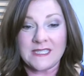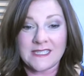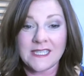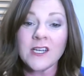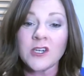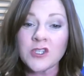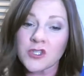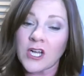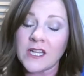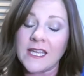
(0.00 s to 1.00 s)
to see her
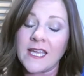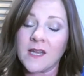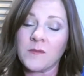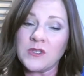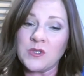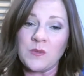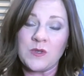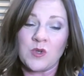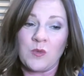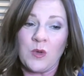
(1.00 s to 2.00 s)
struggling. And I'm also
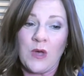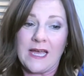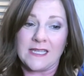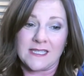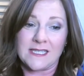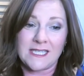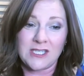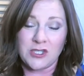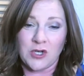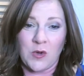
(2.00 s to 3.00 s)
miserable as the
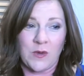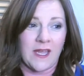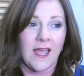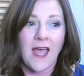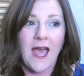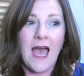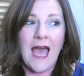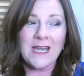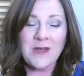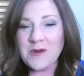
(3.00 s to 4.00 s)
teacher going,
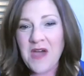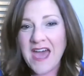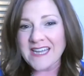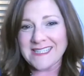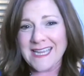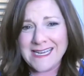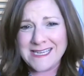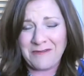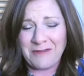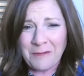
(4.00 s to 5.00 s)
I don't know how to say it a
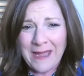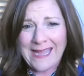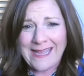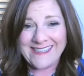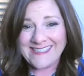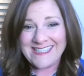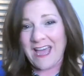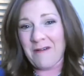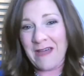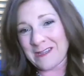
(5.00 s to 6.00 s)
different way. This is
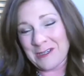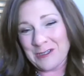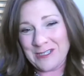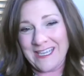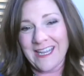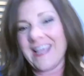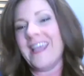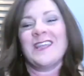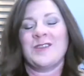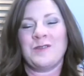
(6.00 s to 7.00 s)
how I learned it.
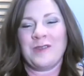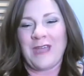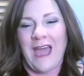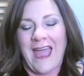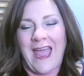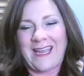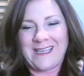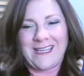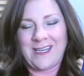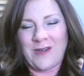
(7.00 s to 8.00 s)
You, I, I
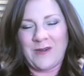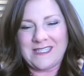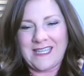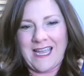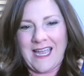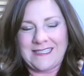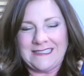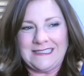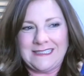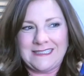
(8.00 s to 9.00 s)
you know, it's like I
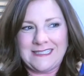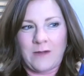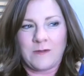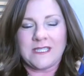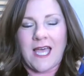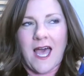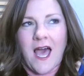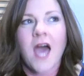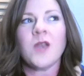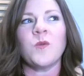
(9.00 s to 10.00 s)
I was
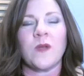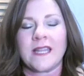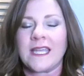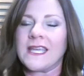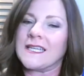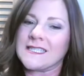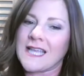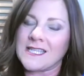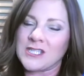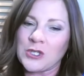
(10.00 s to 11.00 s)
unwilling in a
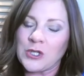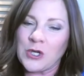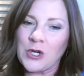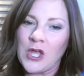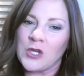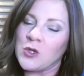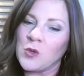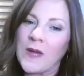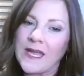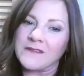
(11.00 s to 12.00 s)
sense to learn a
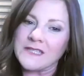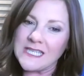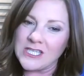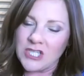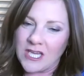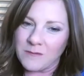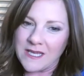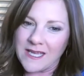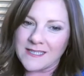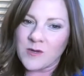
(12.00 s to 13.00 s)
new way of teaching
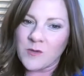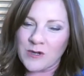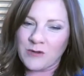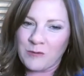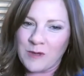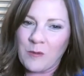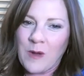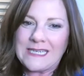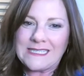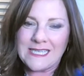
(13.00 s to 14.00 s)
because it worked for me
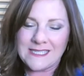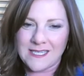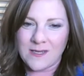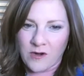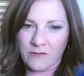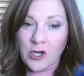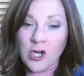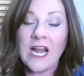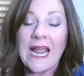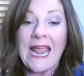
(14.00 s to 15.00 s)
why doesn't it work for
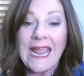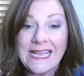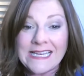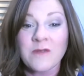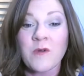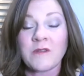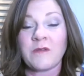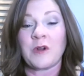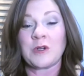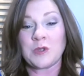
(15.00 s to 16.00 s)
her and it worked
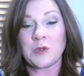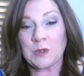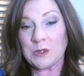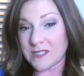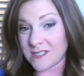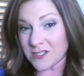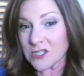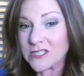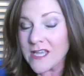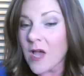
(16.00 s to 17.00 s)
for her two older
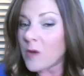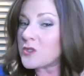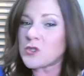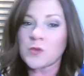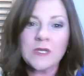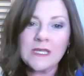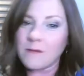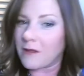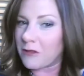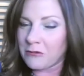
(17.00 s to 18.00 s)
sisters which is really
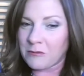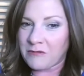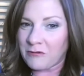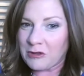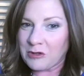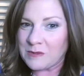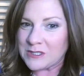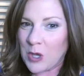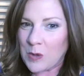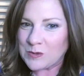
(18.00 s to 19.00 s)
what threw me for a loop
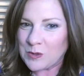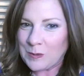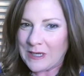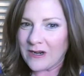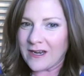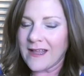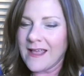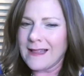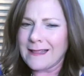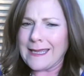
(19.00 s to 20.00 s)
as a homeschool parent
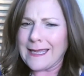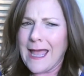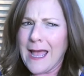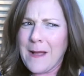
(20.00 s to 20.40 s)
like